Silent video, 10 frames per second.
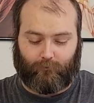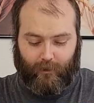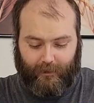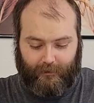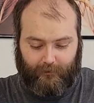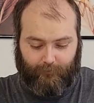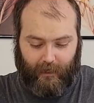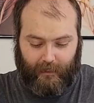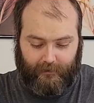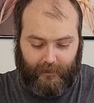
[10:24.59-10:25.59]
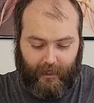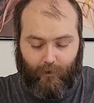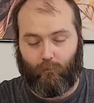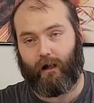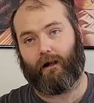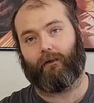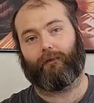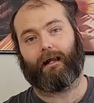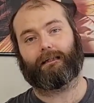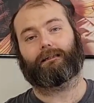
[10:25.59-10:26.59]
What is a paint day? Well,
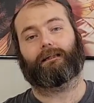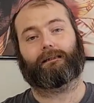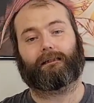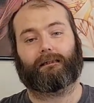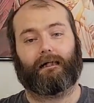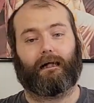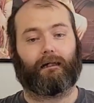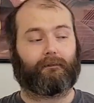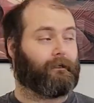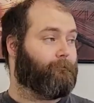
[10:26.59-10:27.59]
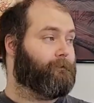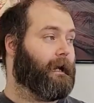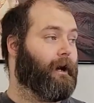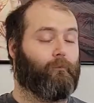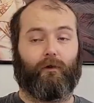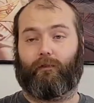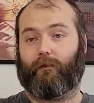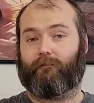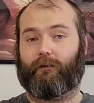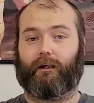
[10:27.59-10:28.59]
that's just uh, come down with
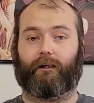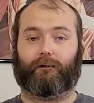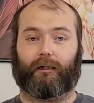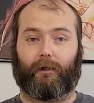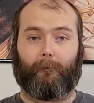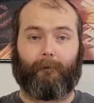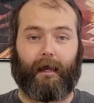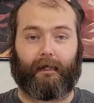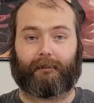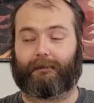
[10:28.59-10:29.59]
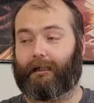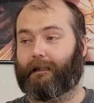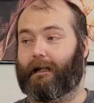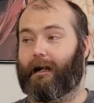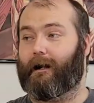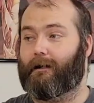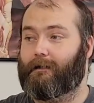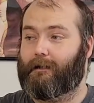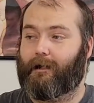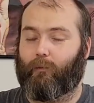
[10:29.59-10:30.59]
your figures and your paints, and uh,
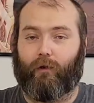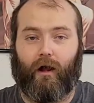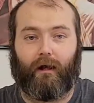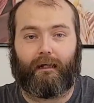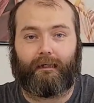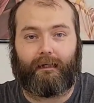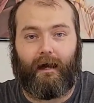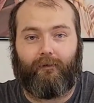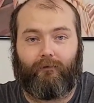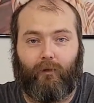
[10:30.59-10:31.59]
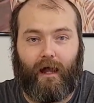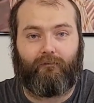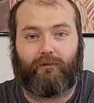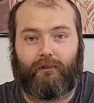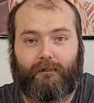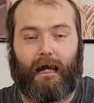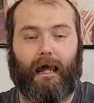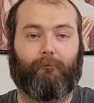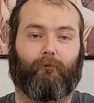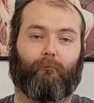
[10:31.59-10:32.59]
we'll all get together, we'll have a good
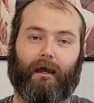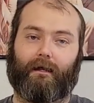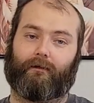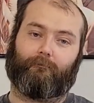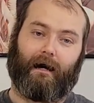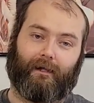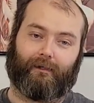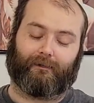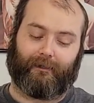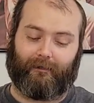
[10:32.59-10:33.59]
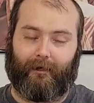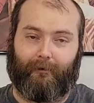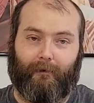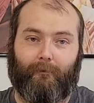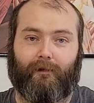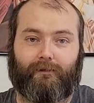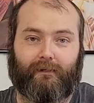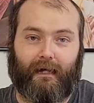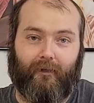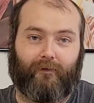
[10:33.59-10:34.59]
time, and we'll paint our models, and uh, maybe
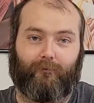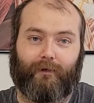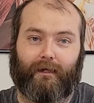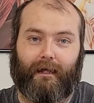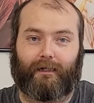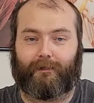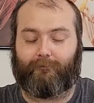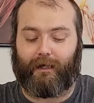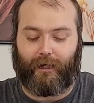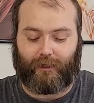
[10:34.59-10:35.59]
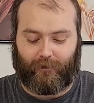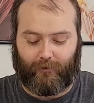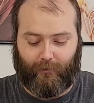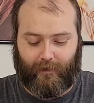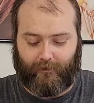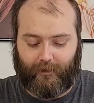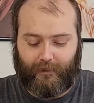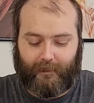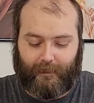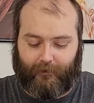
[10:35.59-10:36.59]
together we can actually make each other better.
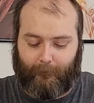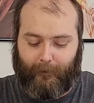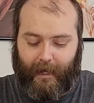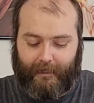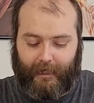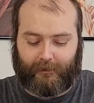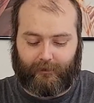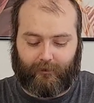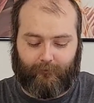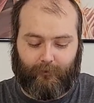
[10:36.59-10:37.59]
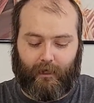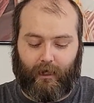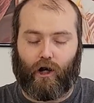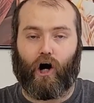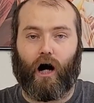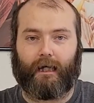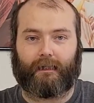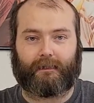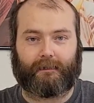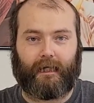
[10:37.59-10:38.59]
And the paint days are going to be
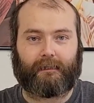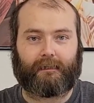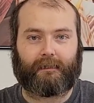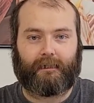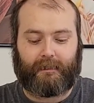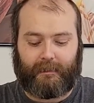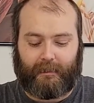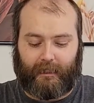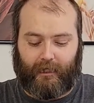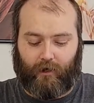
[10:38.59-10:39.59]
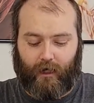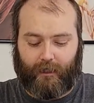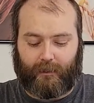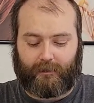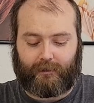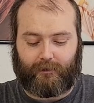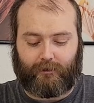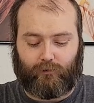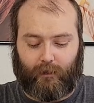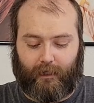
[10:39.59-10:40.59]
August 6th and August
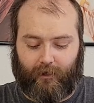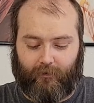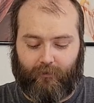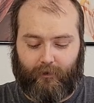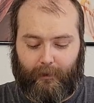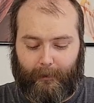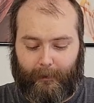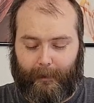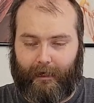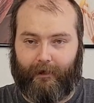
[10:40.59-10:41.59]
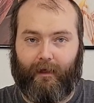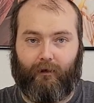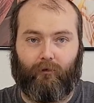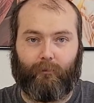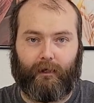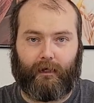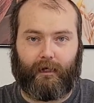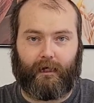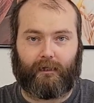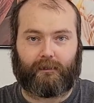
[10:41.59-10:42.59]
20th, uh, and that will be
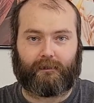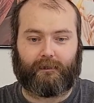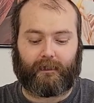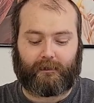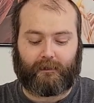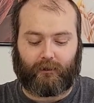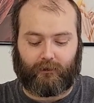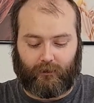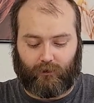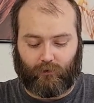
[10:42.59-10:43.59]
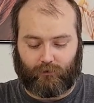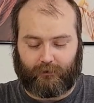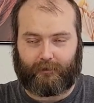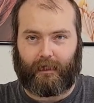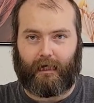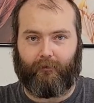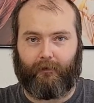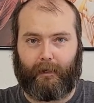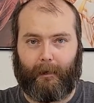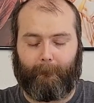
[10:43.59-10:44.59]
uh, 6 to close on
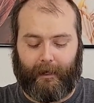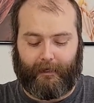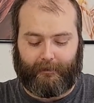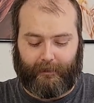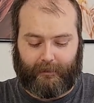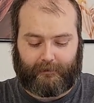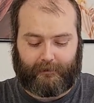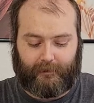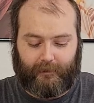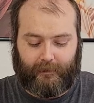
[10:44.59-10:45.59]
the uh, paint days.